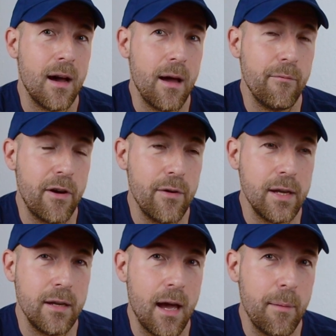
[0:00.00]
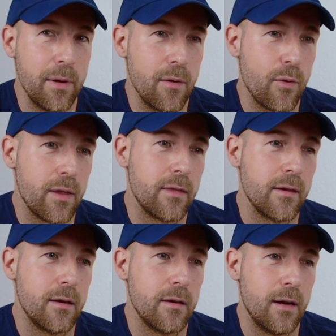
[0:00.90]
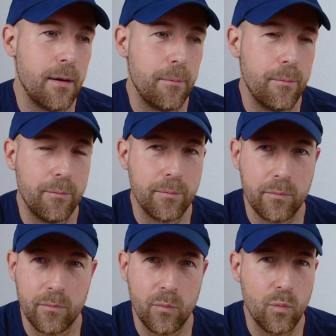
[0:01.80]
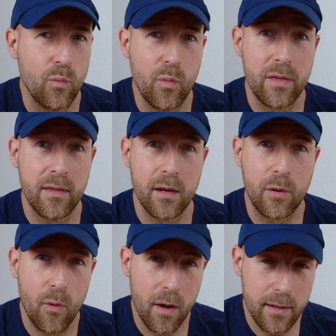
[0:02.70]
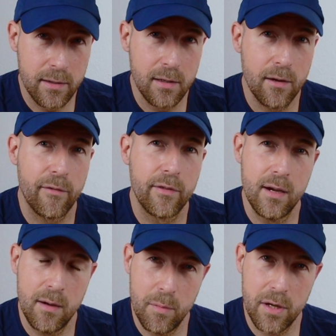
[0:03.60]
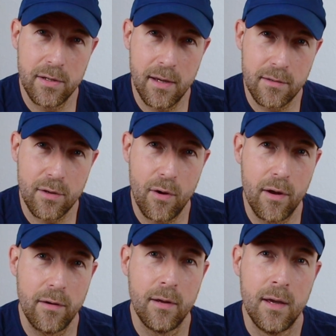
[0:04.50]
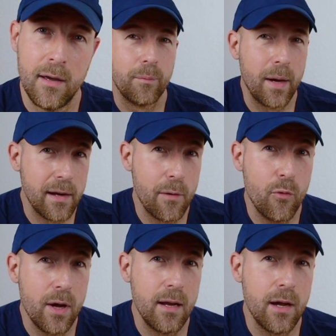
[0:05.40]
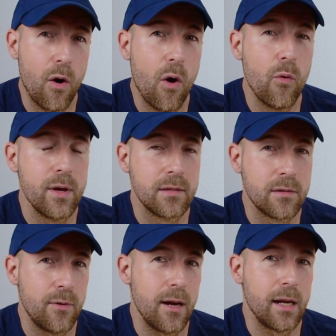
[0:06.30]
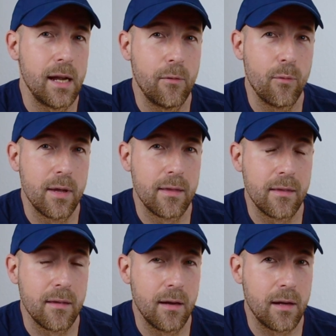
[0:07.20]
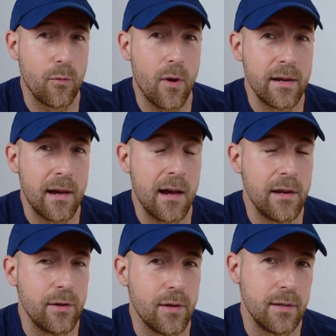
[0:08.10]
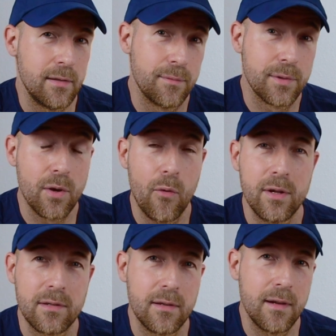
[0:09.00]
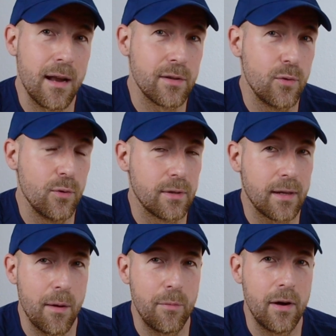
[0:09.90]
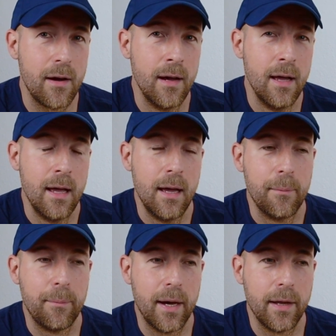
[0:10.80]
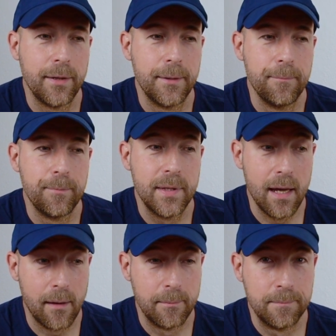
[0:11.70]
I'm very happy with the quality of the image and so on, but I'm really always struggling with quite high noise. So it's an uncooled camera, but yeah.